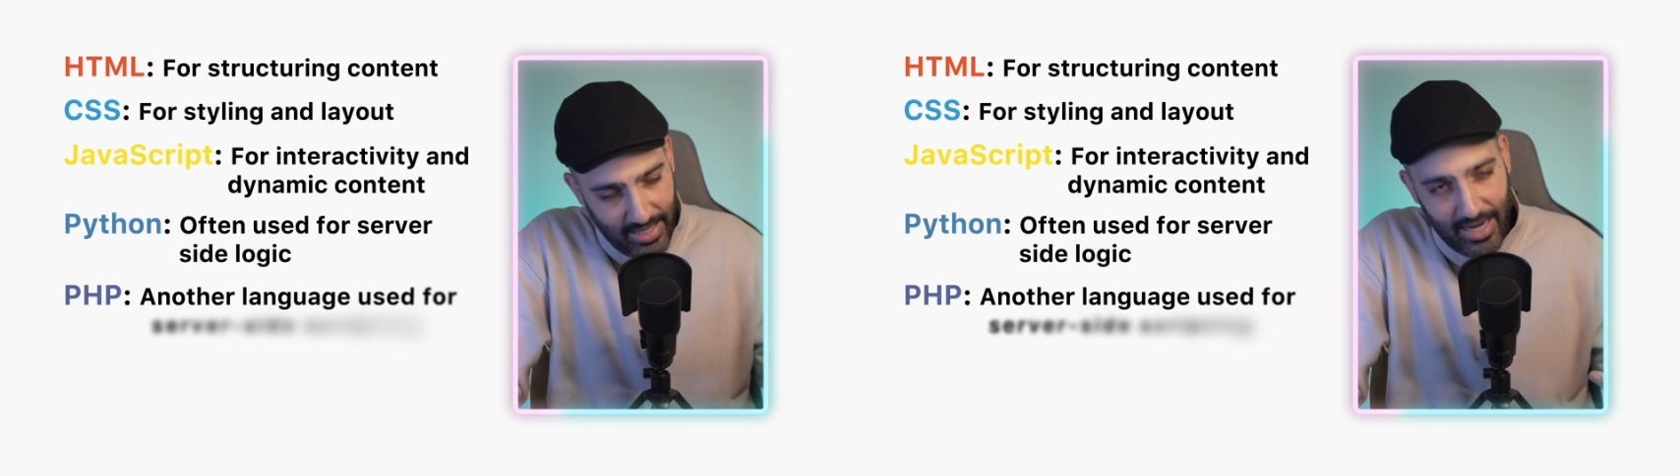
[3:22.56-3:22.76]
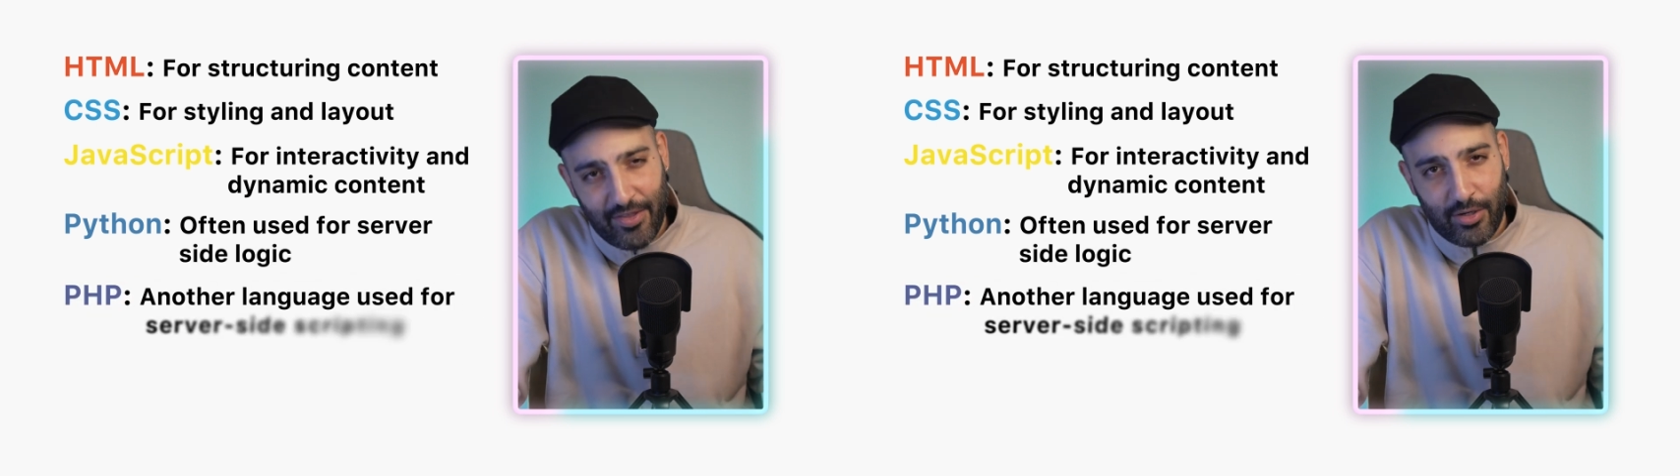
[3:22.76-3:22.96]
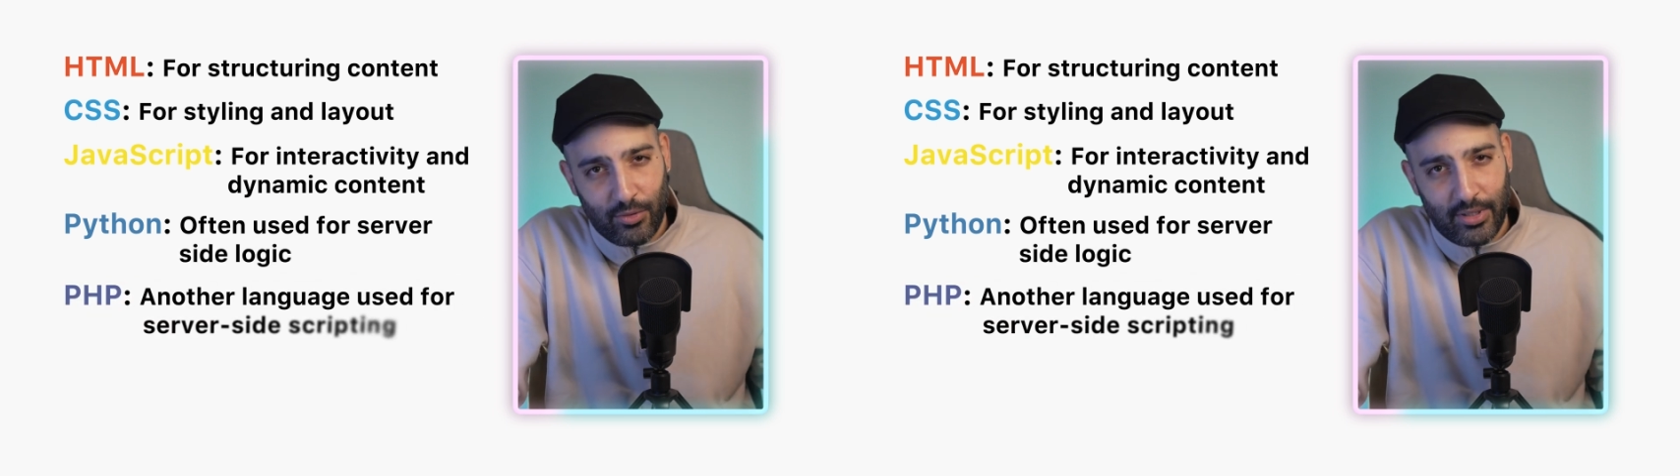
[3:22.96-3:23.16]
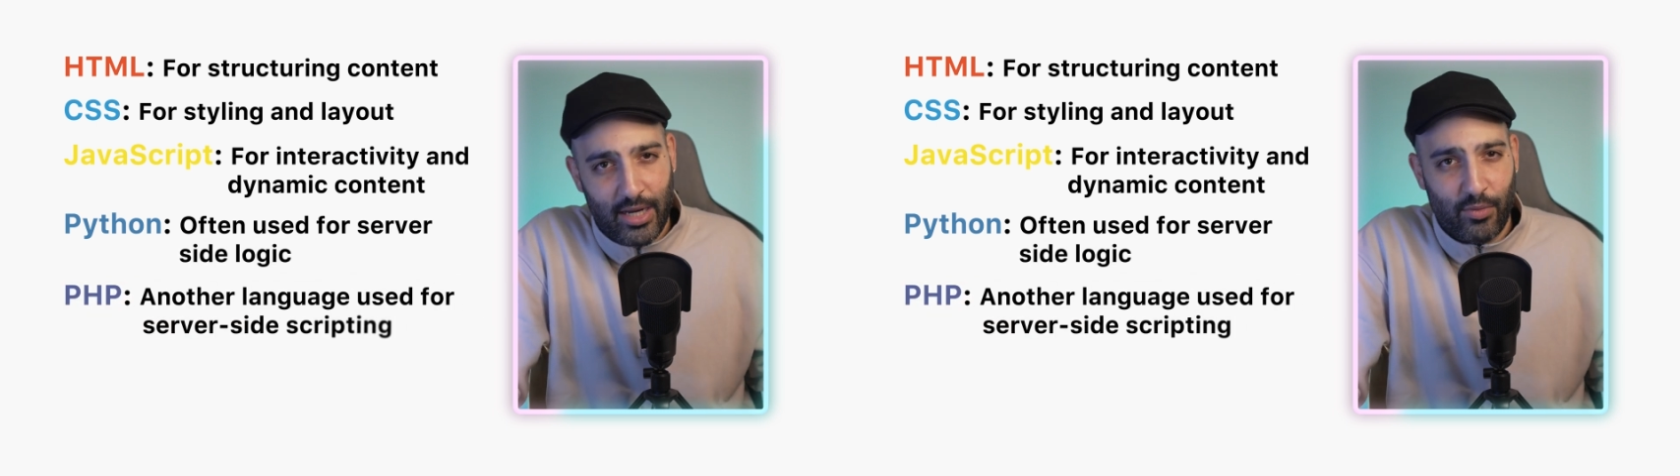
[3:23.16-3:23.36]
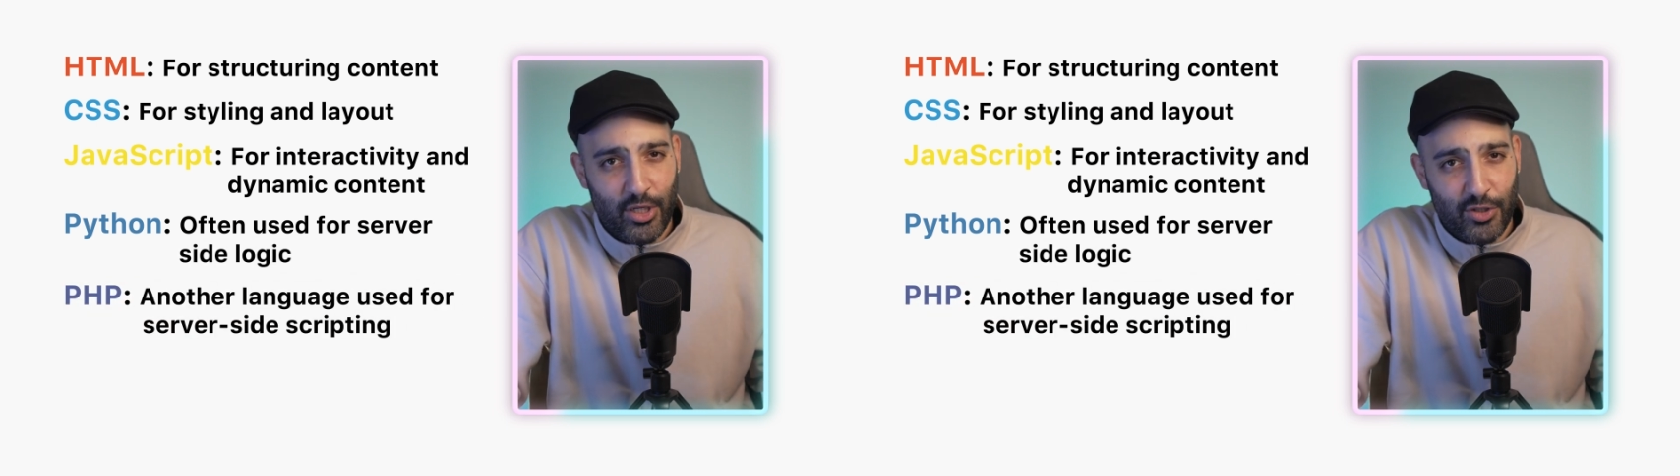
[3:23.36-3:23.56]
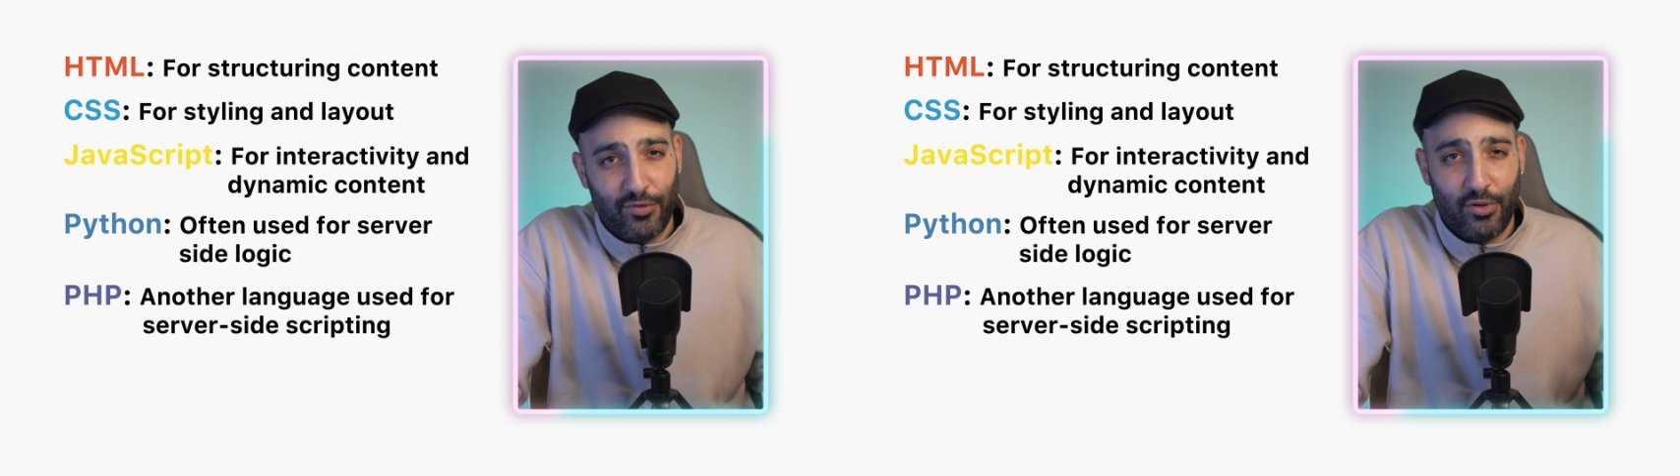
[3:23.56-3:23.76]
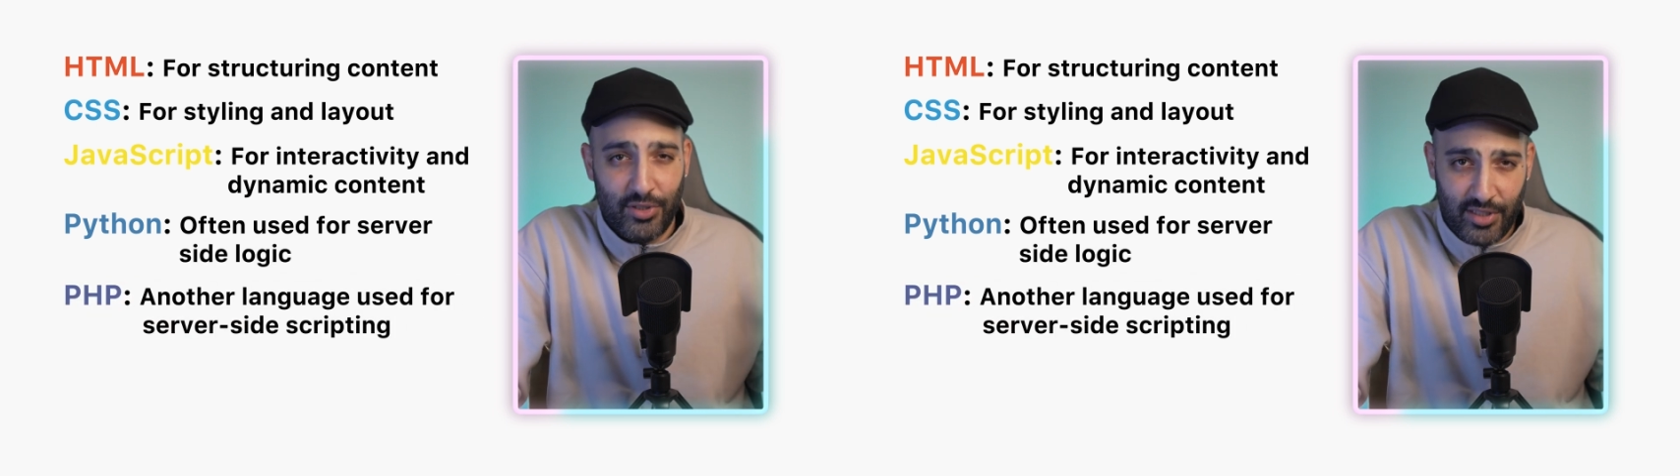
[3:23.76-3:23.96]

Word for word: another good language for